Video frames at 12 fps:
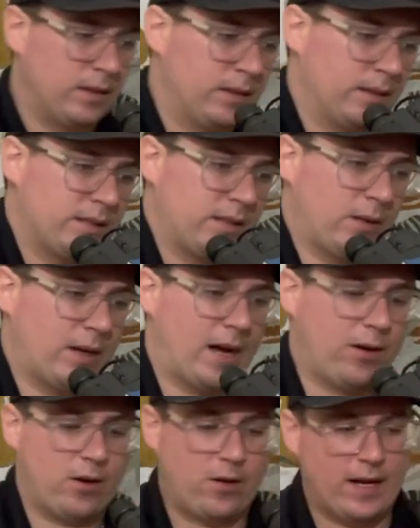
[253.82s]
So I'll
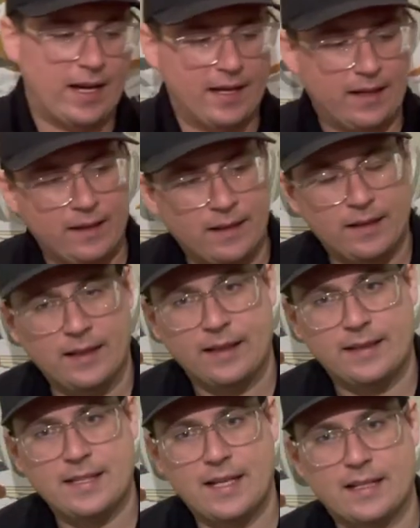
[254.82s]
go ahead and
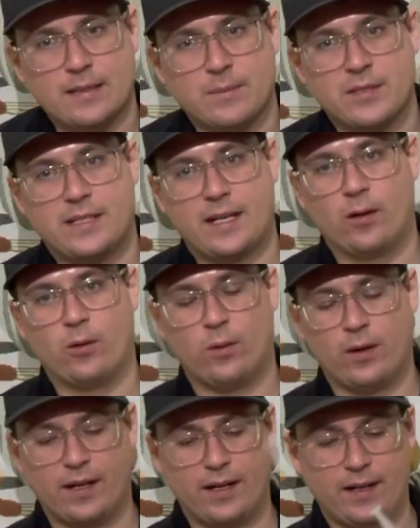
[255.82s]
take some sterile
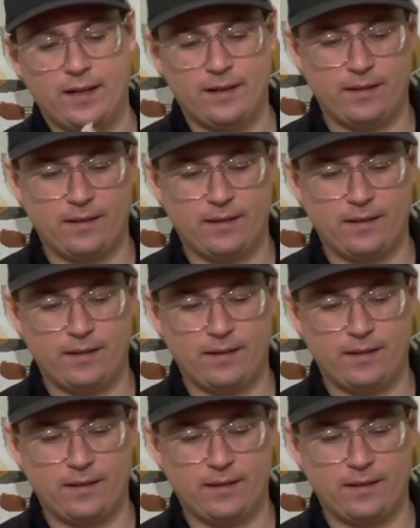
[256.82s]
water